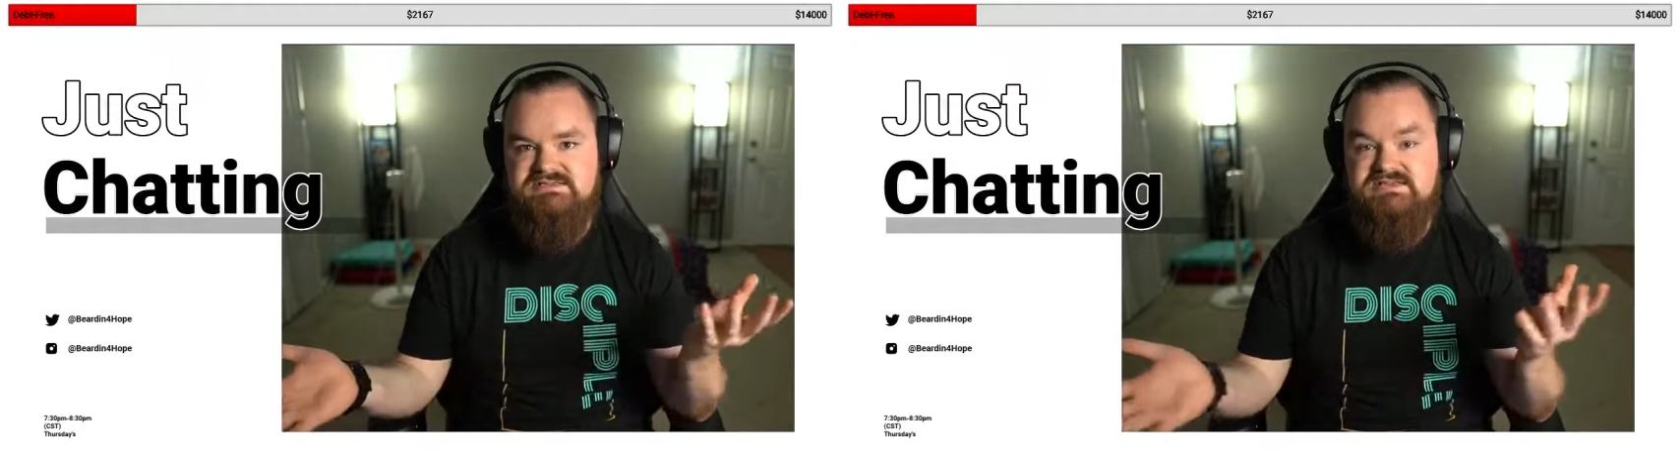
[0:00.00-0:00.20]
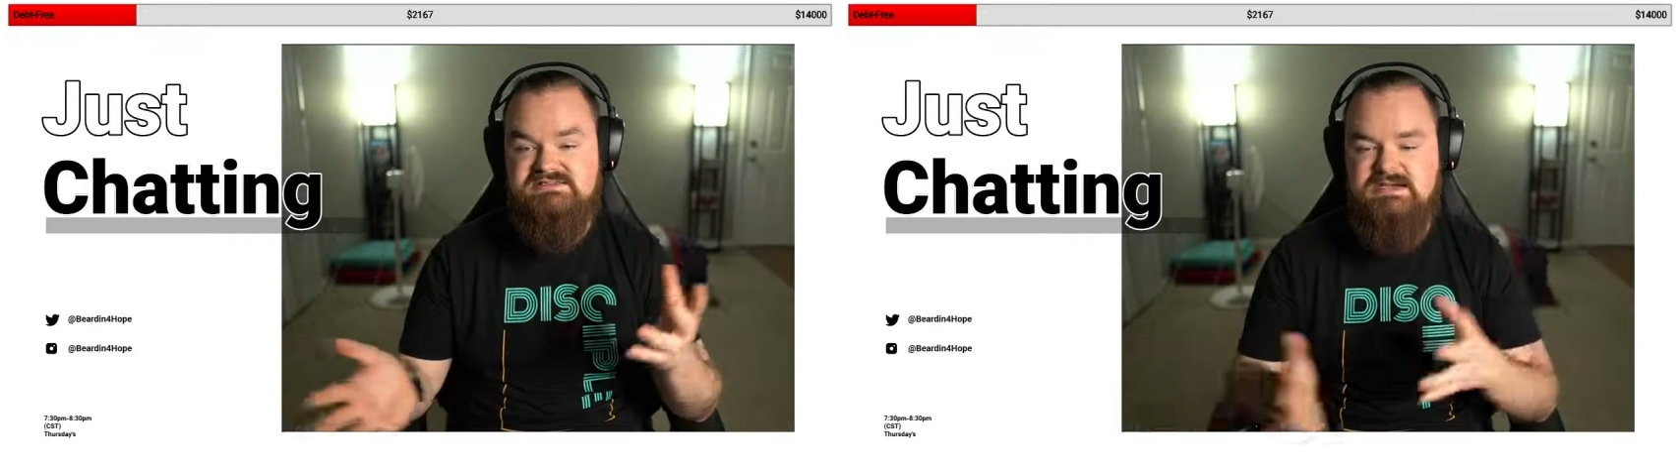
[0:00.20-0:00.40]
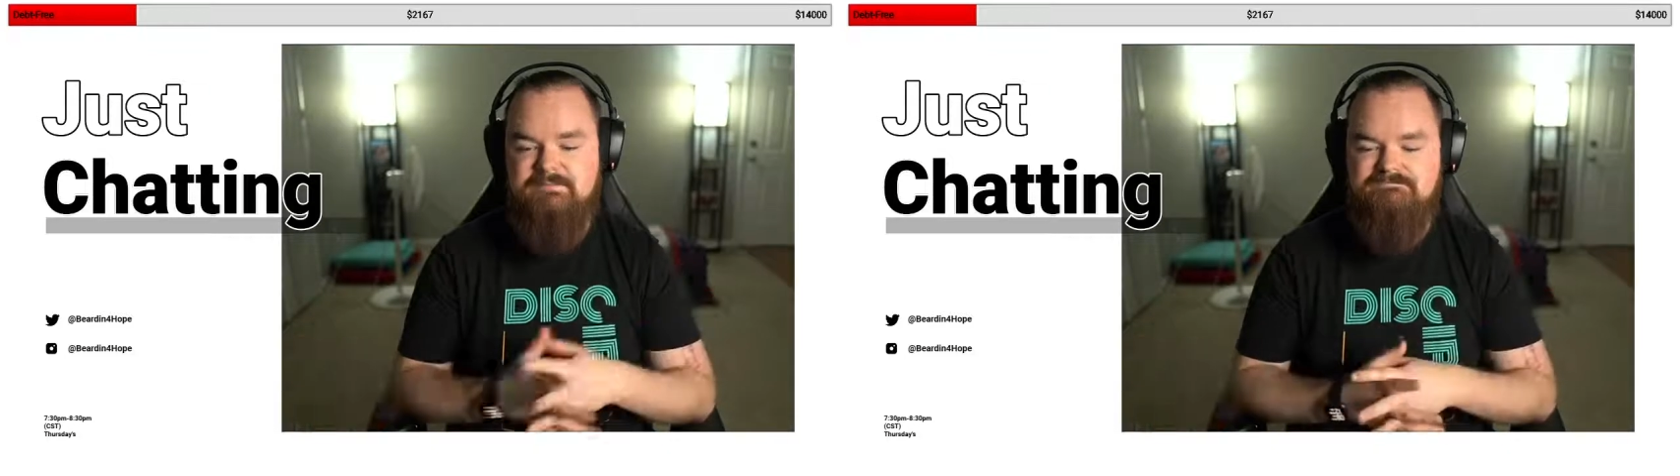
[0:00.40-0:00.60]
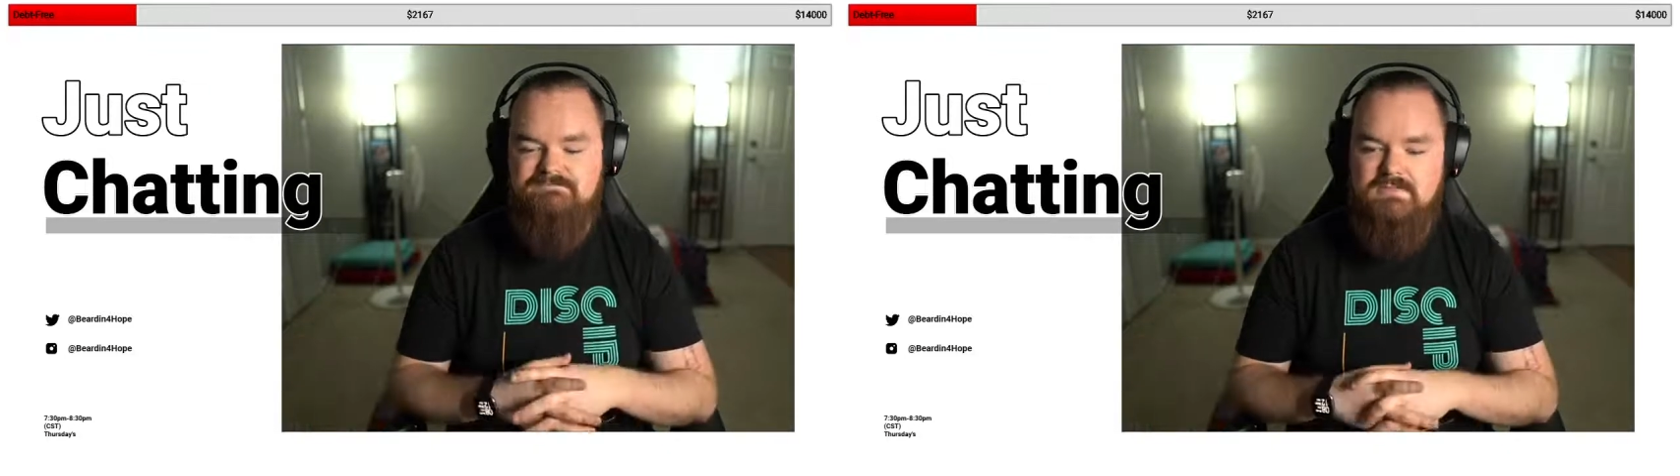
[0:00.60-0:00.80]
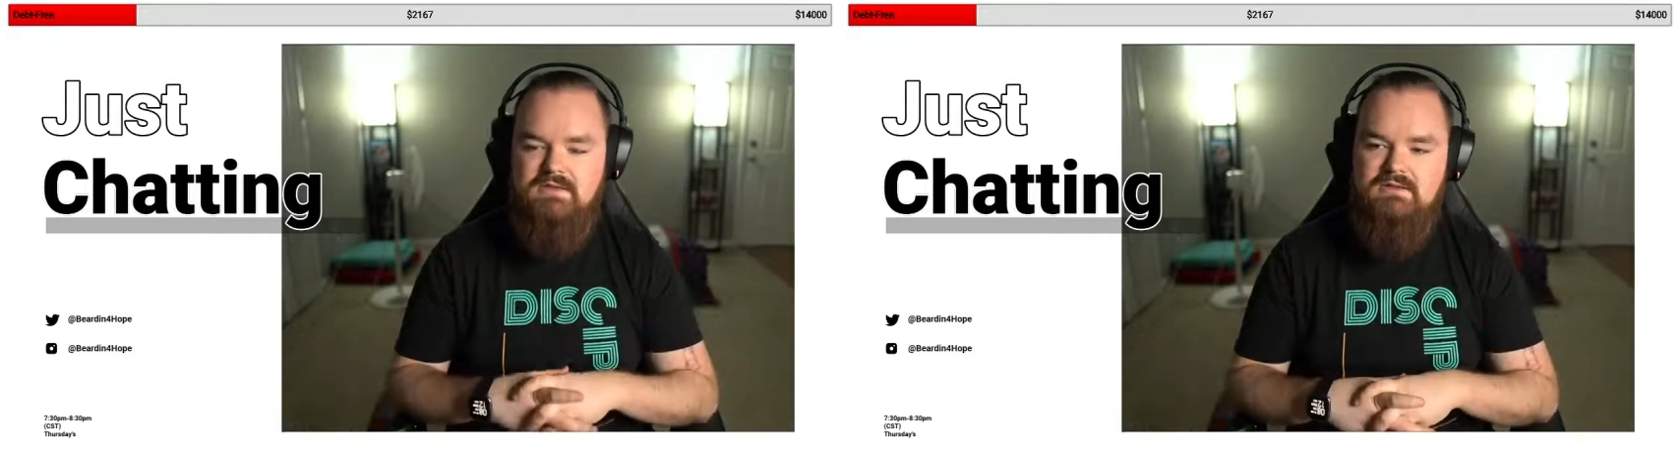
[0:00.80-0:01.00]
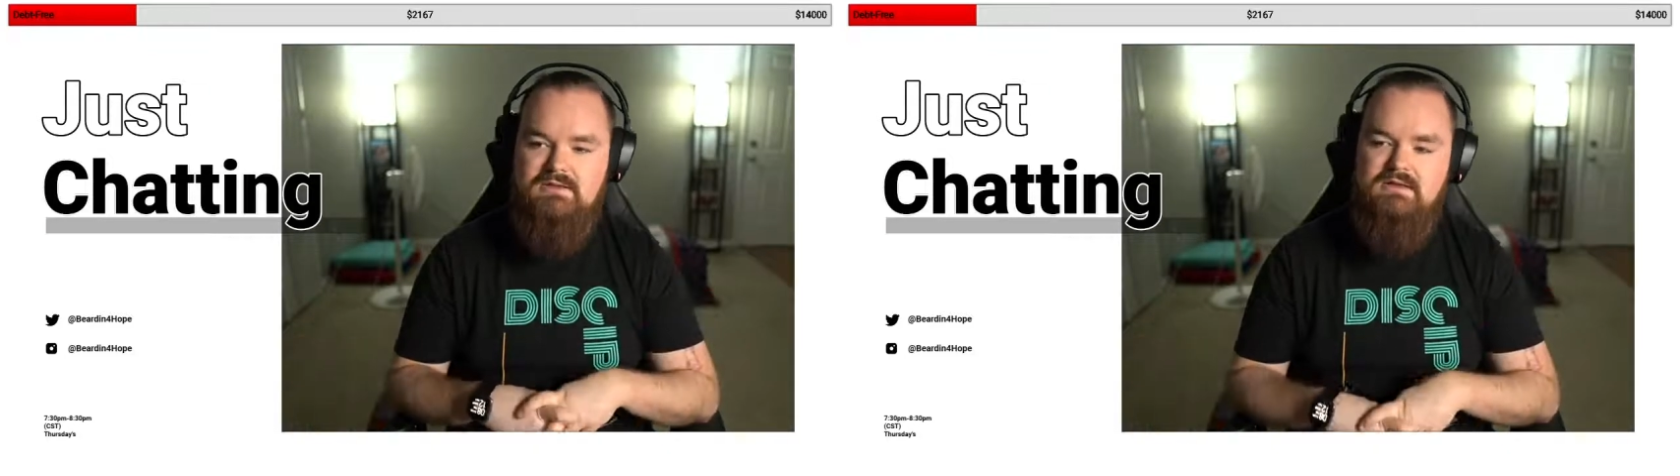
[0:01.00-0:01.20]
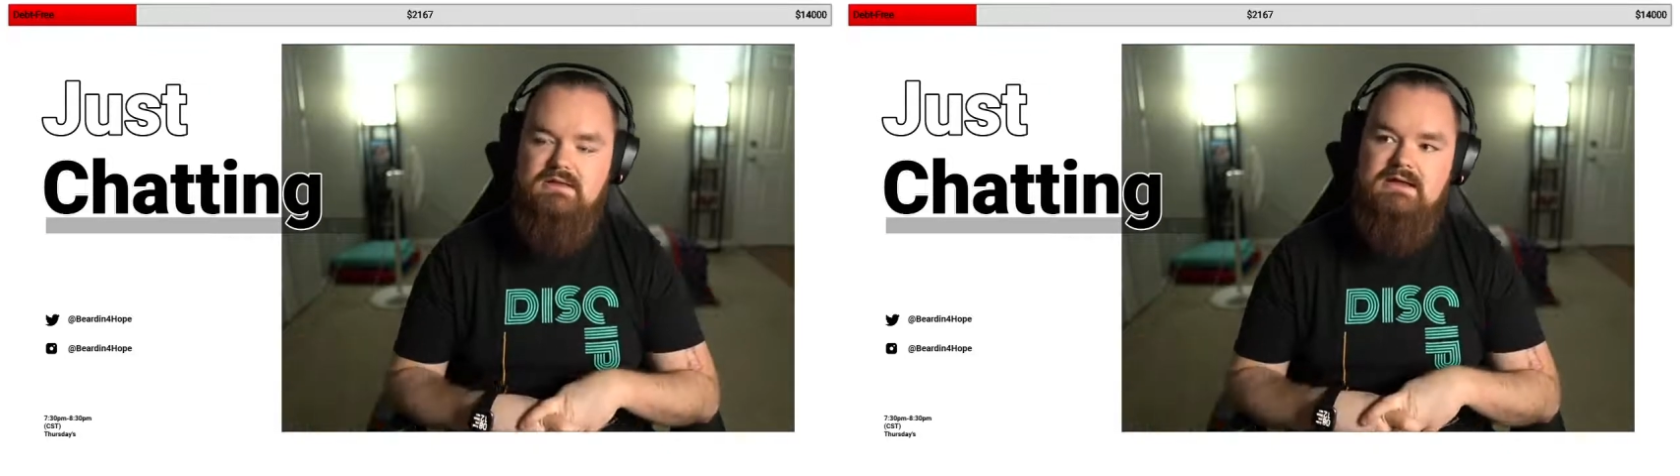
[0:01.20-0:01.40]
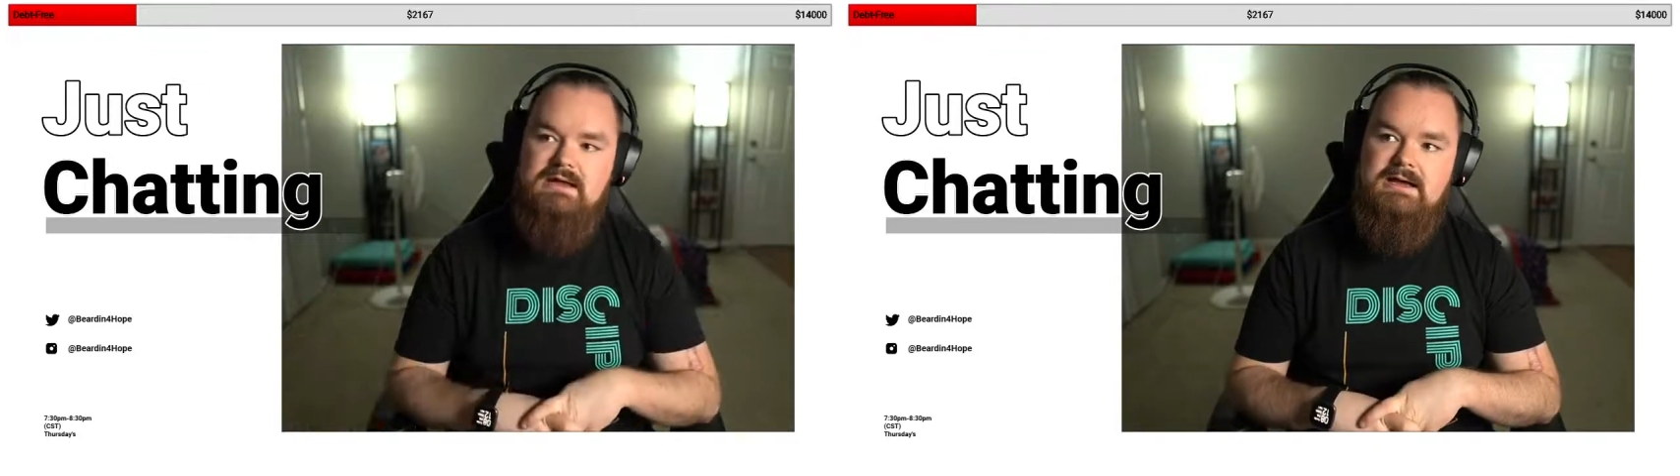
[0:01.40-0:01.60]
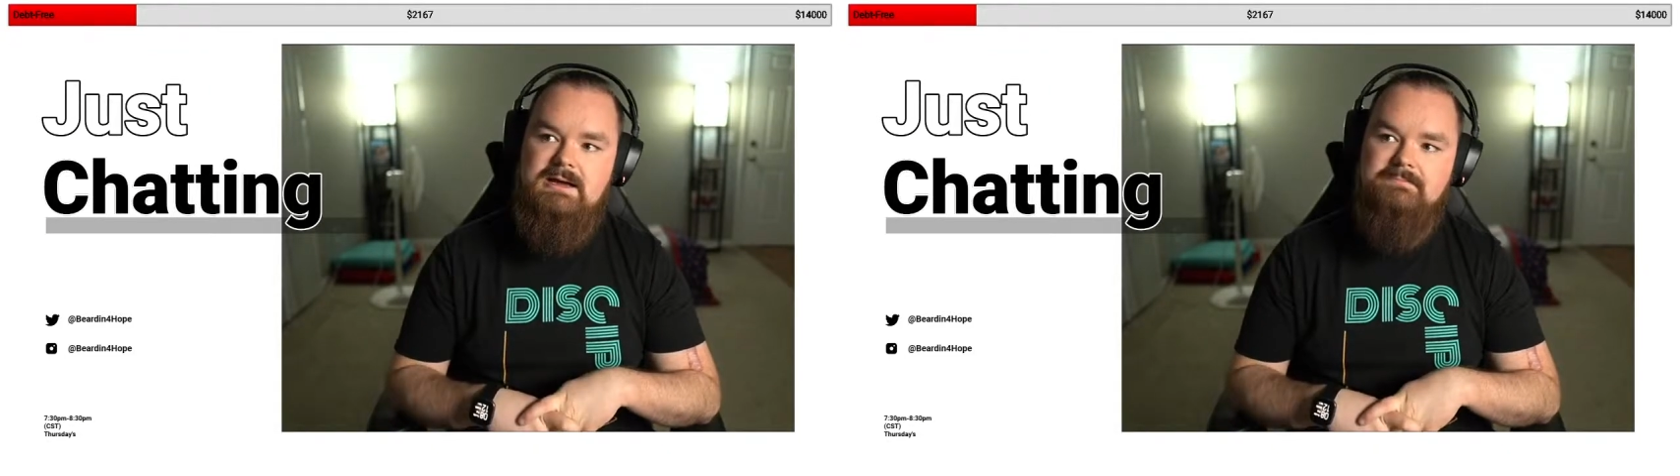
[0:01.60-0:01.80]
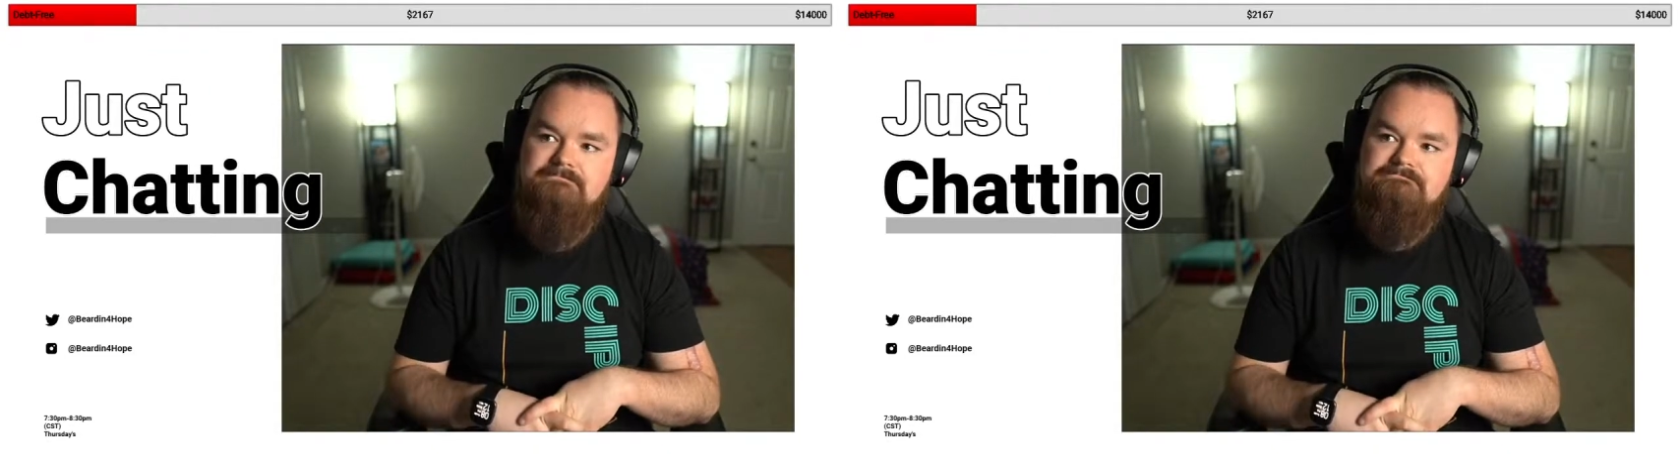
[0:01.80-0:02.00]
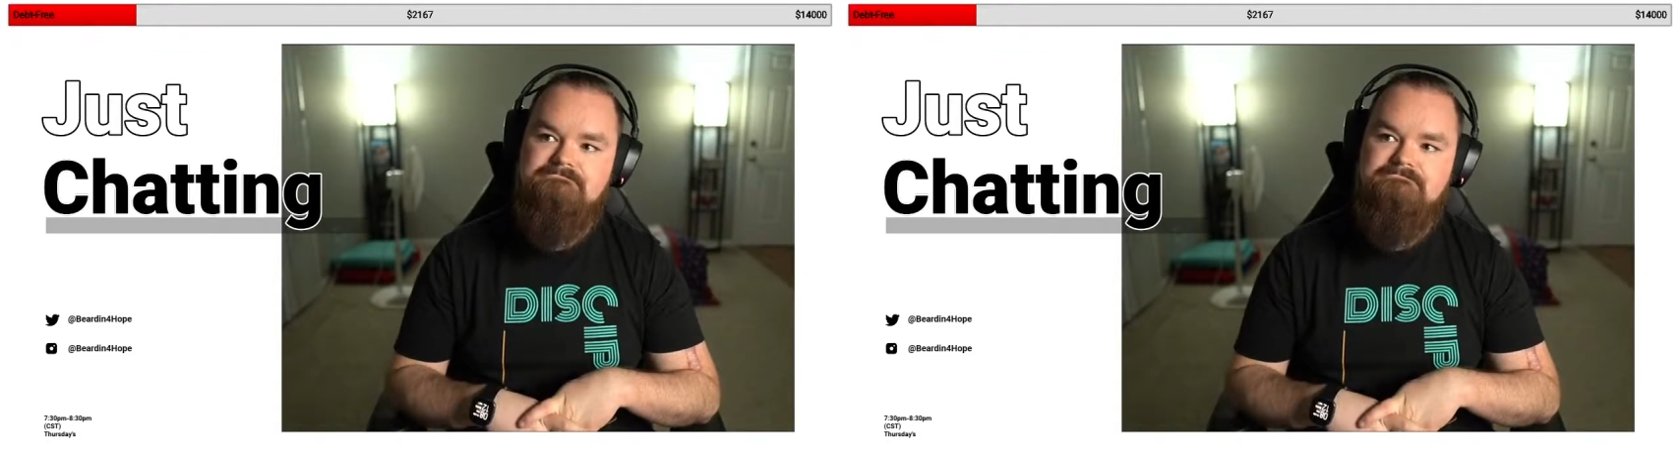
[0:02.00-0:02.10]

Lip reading: desktop. And